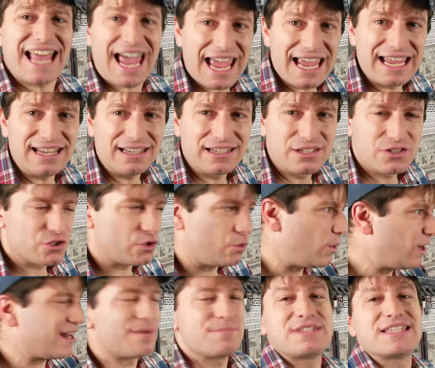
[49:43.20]
say, so
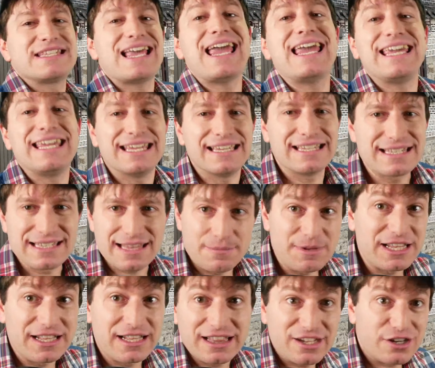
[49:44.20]
what I'm saying is,
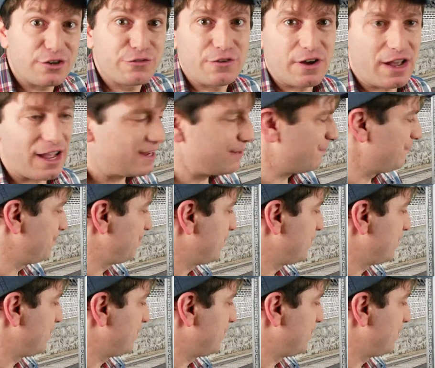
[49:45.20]
let me clarify.